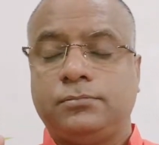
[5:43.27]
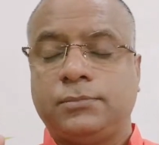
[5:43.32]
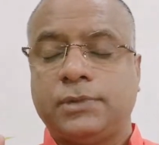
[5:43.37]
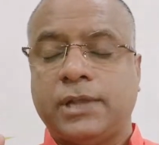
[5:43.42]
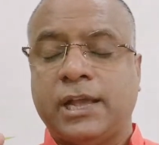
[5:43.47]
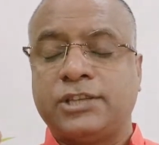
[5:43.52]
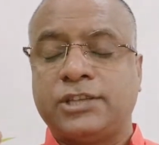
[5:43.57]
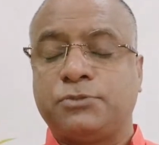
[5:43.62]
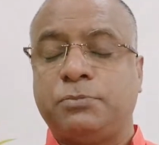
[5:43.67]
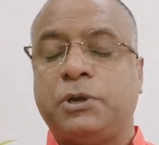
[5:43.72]

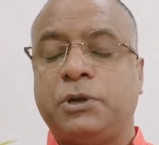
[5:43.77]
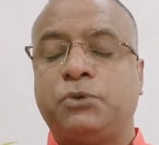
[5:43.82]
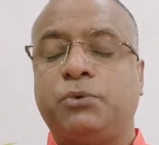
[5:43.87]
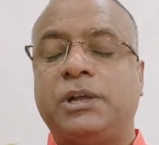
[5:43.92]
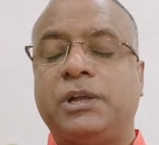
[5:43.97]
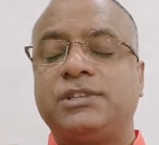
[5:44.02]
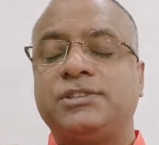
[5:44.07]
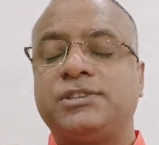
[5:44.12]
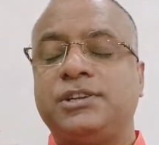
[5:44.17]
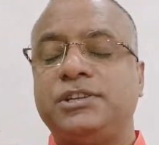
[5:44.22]
as
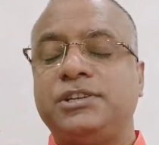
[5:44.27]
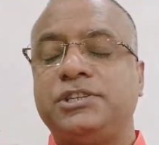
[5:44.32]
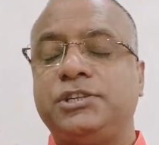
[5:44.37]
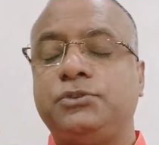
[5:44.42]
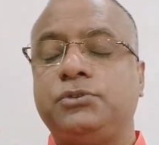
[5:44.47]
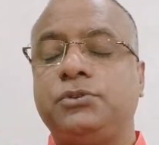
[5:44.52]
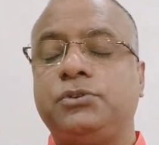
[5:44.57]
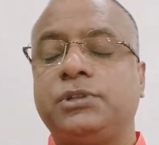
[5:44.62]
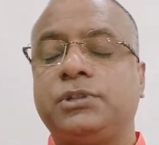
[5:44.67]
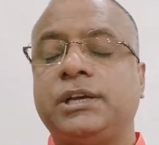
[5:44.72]
Bhagavan says,
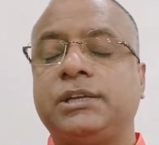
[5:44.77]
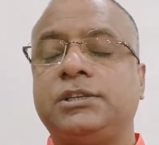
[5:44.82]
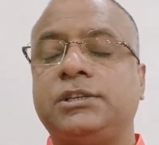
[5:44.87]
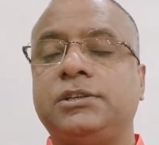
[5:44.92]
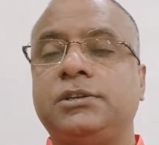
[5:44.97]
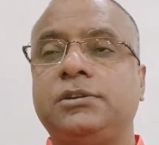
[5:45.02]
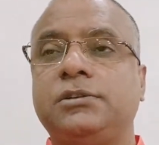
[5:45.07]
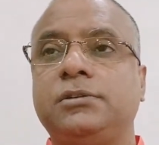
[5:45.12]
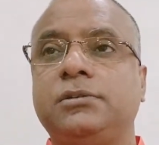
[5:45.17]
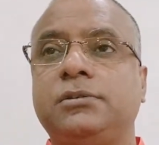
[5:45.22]
that
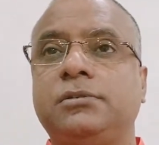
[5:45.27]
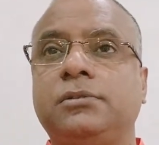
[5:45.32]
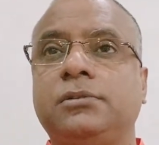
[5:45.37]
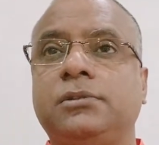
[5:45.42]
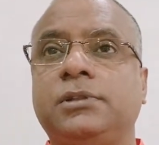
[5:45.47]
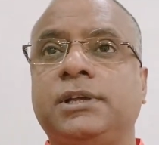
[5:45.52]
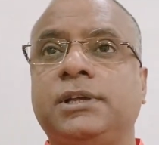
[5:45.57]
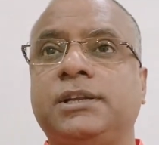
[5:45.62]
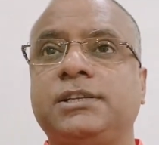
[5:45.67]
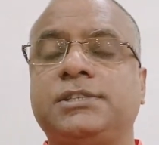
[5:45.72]

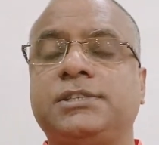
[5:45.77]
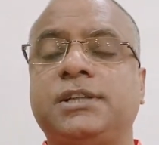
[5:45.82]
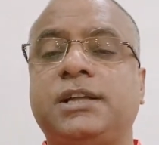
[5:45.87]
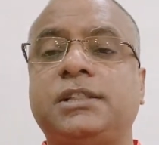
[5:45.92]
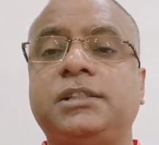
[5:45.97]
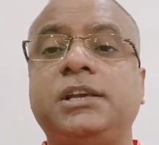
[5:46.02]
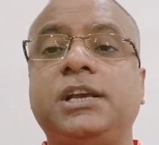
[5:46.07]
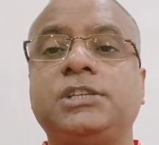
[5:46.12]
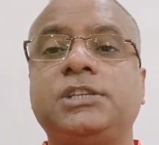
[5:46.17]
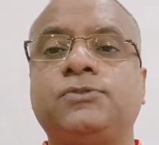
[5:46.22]
there is
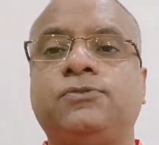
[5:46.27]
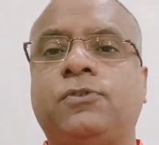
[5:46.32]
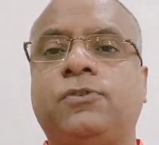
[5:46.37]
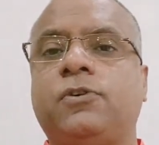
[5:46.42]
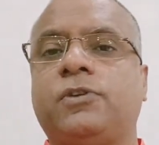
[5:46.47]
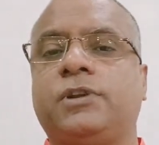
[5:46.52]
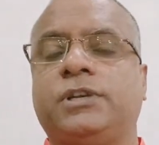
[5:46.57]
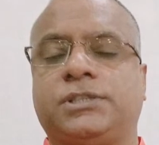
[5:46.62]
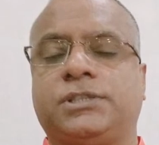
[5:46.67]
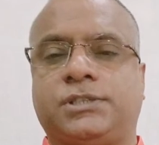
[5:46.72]
nothing as
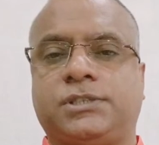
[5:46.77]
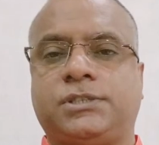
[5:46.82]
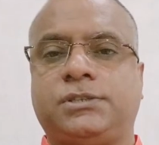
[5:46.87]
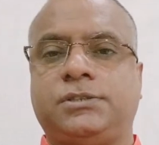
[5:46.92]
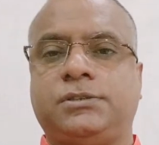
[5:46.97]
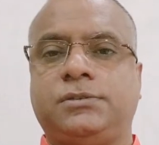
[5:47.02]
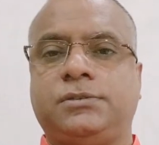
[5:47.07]
forest.